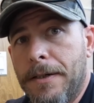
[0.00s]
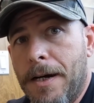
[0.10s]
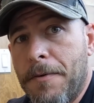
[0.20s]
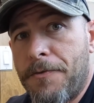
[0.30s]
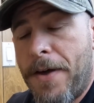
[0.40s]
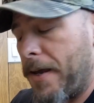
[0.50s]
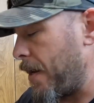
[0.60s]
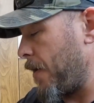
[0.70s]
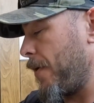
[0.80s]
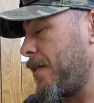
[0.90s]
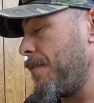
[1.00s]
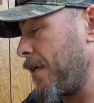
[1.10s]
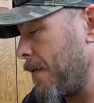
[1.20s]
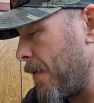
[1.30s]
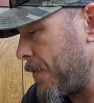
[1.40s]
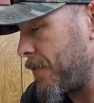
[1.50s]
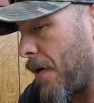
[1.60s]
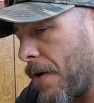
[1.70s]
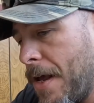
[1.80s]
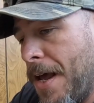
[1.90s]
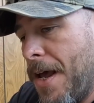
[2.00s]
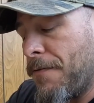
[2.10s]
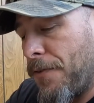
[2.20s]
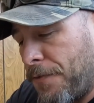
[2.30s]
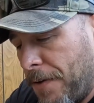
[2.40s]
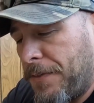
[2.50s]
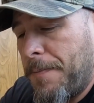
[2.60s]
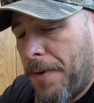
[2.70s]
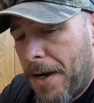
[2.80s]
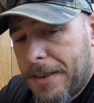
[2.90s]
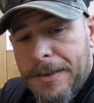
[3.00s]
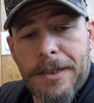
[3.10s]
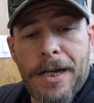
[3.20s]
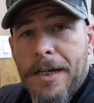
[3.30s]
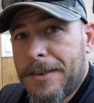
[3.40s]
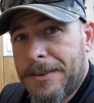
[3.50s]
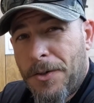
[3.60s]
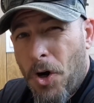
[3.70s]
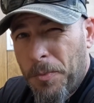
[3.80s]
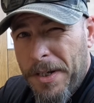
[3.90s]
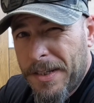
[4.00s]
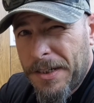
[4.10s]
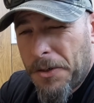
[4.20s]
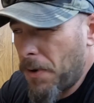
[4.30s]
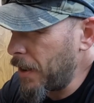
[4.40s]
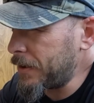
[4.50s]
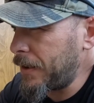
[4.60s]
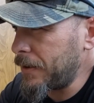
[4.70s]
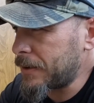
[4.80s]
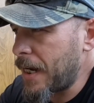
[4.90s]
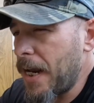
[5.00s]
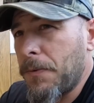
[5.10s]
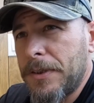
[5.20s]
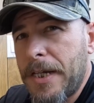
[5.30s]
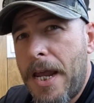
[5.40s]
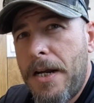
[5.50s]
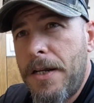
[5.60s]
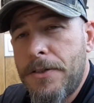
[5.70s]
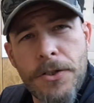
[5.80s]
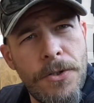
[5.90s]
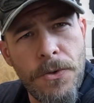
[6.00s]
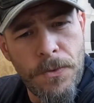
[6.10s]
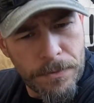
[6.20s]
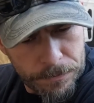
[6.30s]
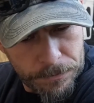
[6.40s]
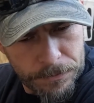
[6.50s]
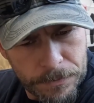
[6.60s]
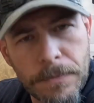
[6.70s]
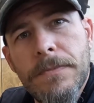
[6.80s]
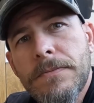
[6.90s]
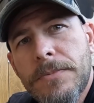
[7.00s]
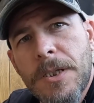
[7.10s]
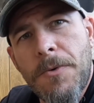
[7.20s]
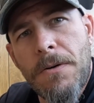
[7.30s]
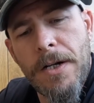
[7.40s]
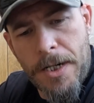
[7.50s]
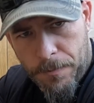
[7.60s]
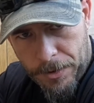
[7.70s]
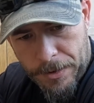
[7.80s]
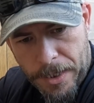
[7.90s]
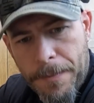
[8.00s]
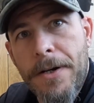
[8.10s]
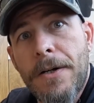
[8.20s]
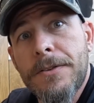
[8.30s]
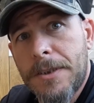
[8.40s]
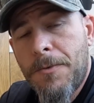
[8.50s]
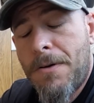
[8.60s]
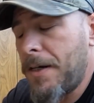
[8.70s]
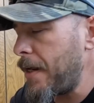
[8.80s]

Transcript: I'm a fan anyway to begin with. So for $50, as I said, normally the garage sale sack was $82, somewhere around there. I'm looking down at my notes, somewhere around